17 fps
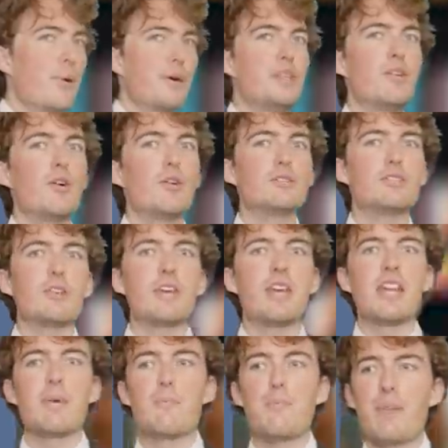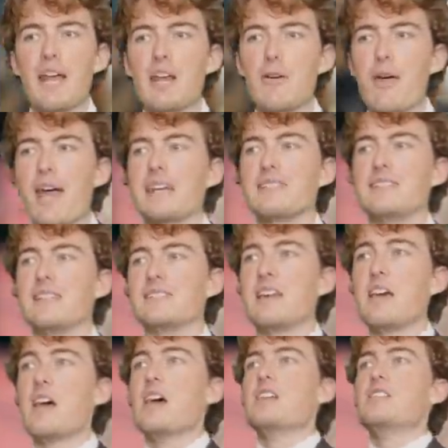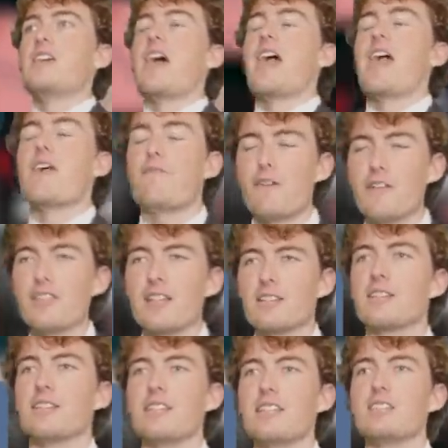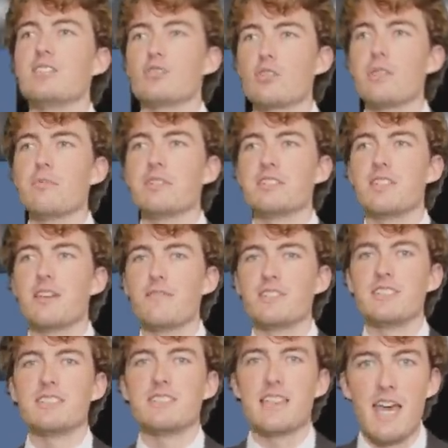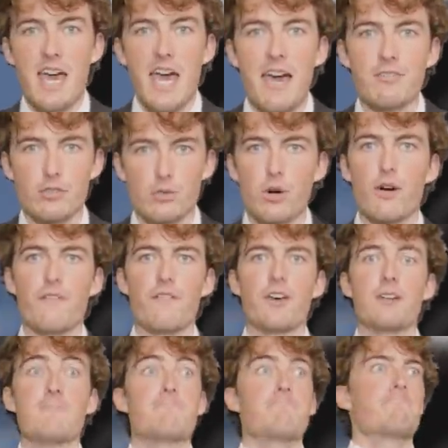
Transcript: but you're also getting better access to everything that these streaming services have to offer.